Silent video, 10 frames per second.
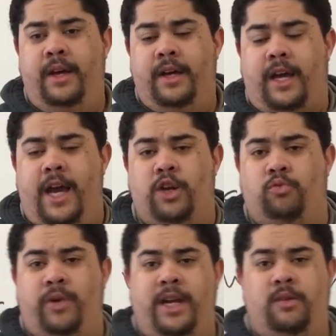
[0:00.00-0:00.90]
Okay. You're
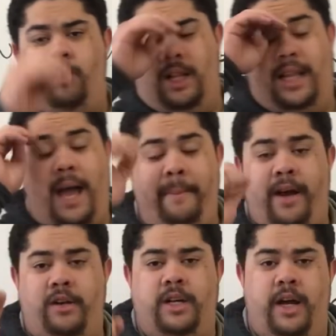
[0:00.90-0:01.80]
reading where the
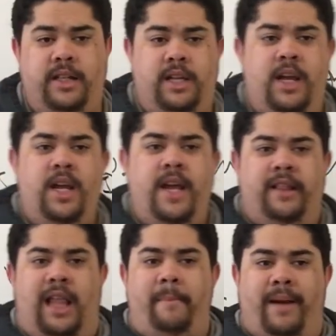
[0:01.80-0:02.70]
linebacker does.
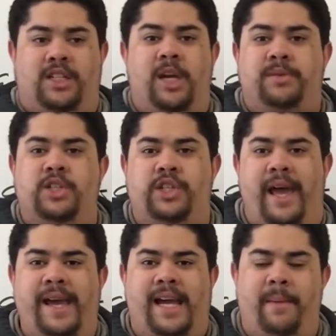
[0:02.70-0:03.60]
The linebacker steps into the
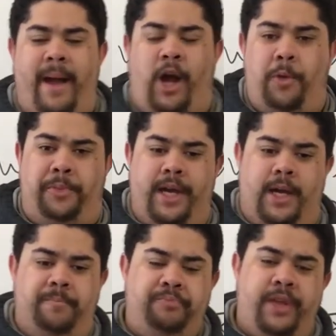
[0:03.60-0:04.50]
A gap. I go B.